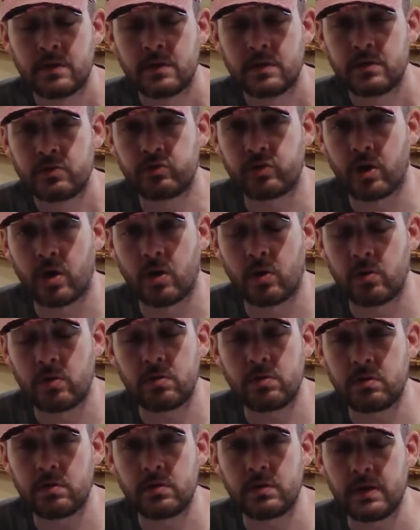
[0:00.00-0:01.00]

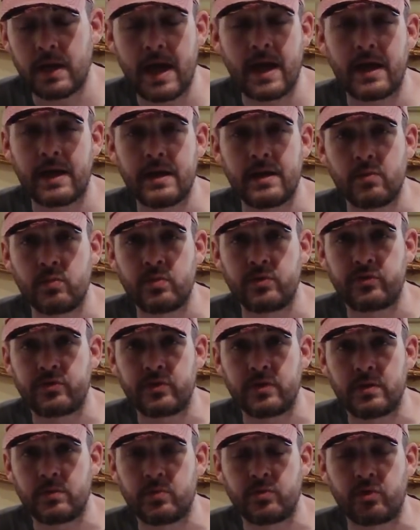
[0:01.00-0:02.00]
So yeah, it
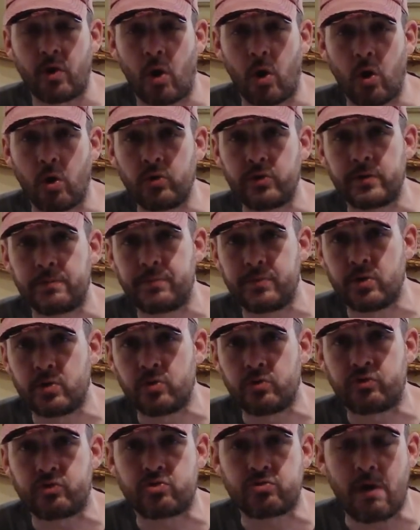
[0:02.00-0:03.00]
was old,
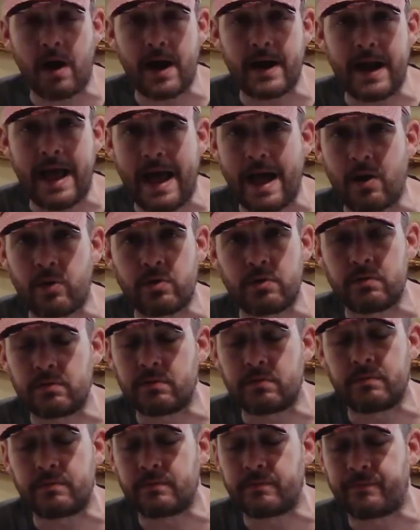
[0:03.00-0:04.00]
abused, dried out,
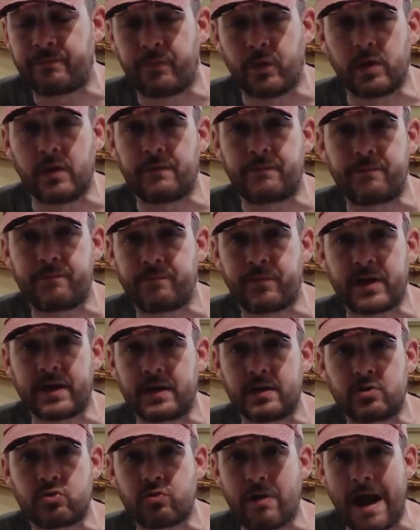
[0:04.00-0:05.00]
full of
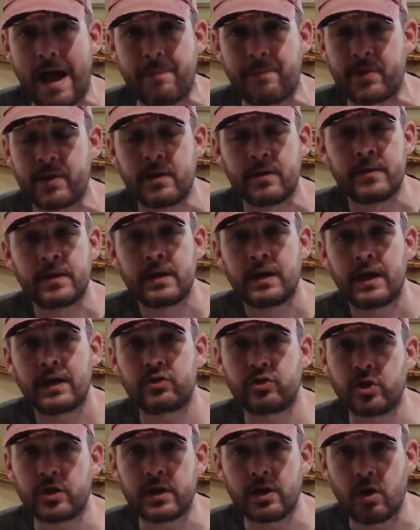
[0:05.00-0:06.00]
frickin' crap. I
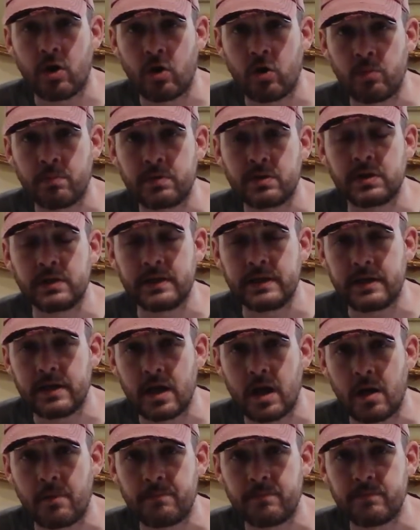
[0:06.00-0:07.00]
took it home, cleaned it
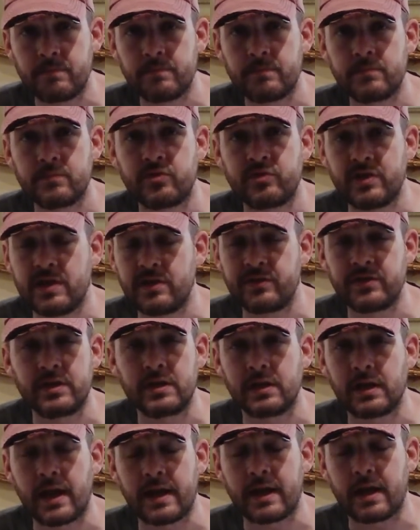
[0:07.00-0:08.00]
up, seasoned
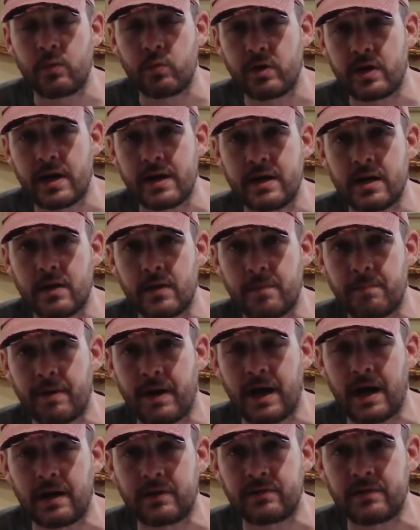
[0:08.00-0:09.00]
it like I would any other
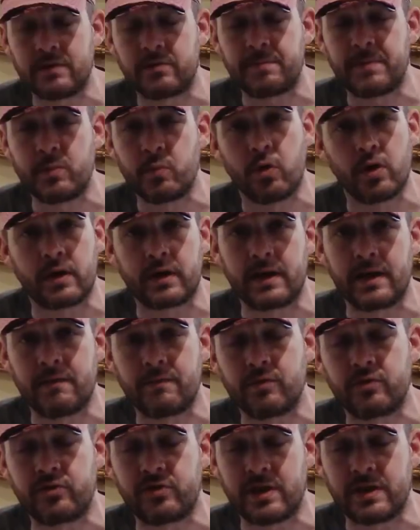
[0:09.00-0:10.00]
box. It's been working
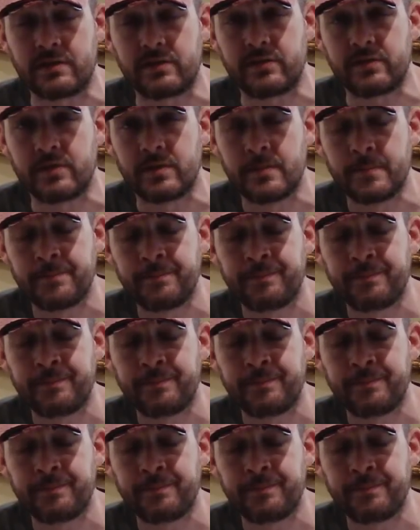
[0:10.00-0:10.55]
ever since.